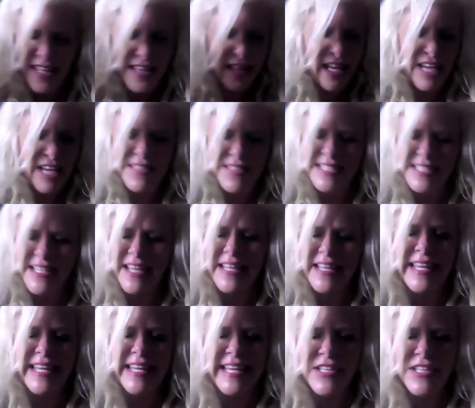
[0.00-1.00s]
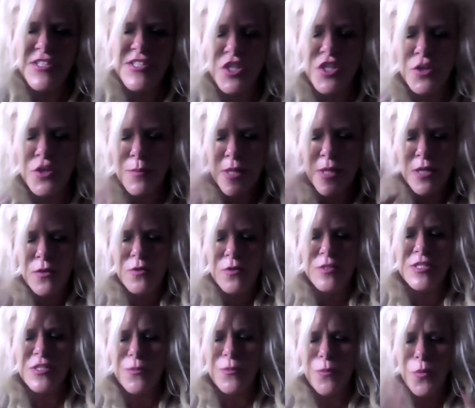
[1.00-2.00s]
life is getting easier,
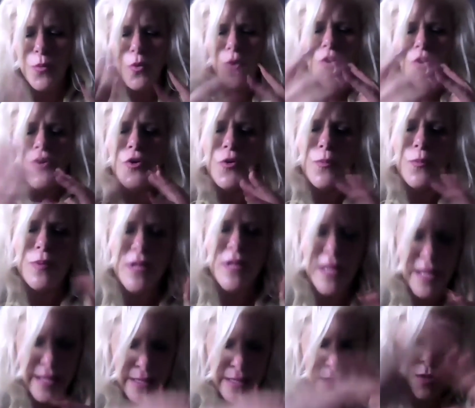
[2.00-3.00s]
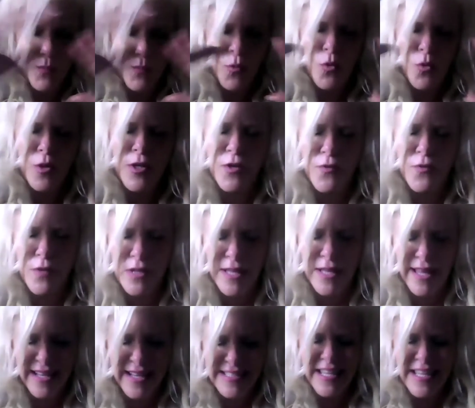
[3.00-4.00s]
because the more you play and the more you
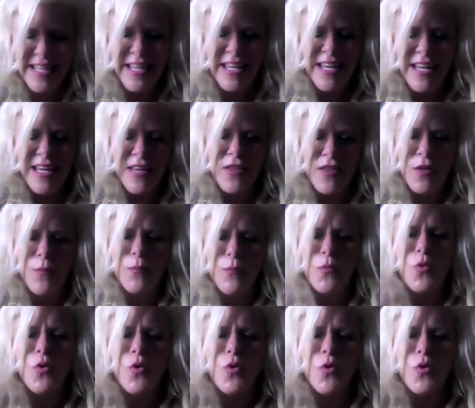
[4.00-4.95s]
relax and the more